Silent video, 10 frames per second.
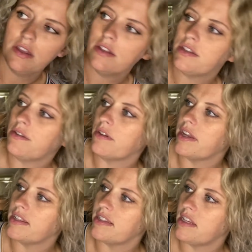So you can
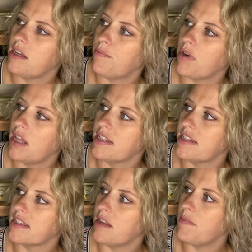kind of see
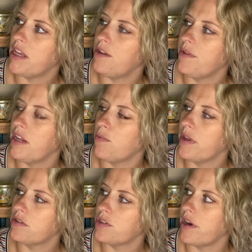paralysis can make you need a
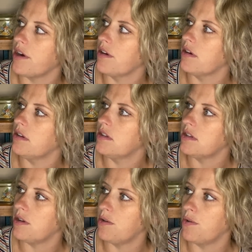wheelchair.
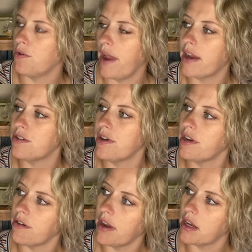So correct or
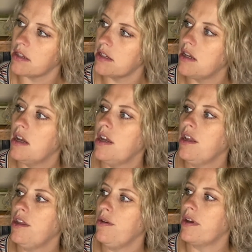incorrect.
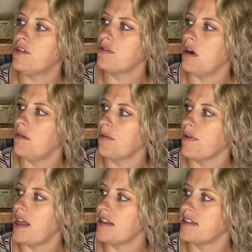You can draw
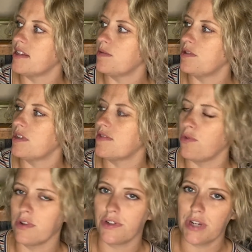paralysis with just
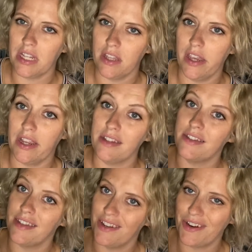four straight
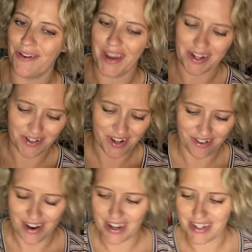lines, correct or
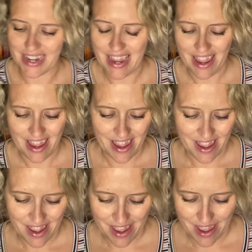incorrect.
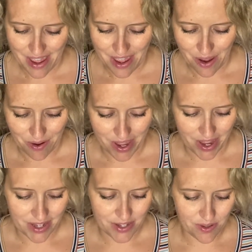Okay,
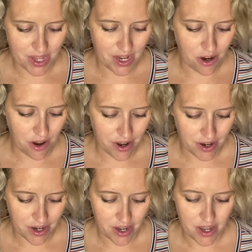so then
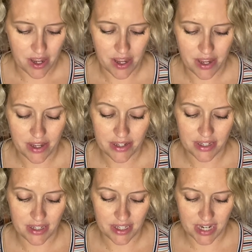on
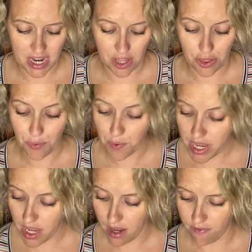day
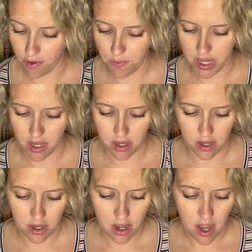three of the week,
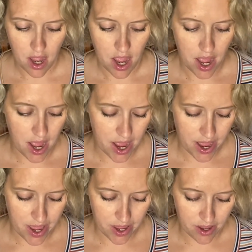
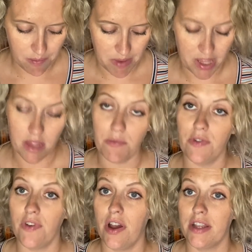I make them
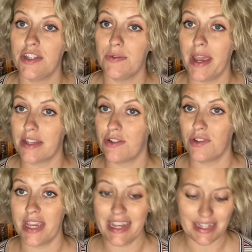move on to
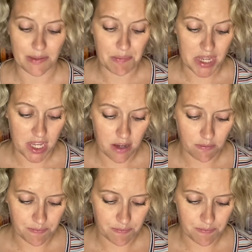exercise B.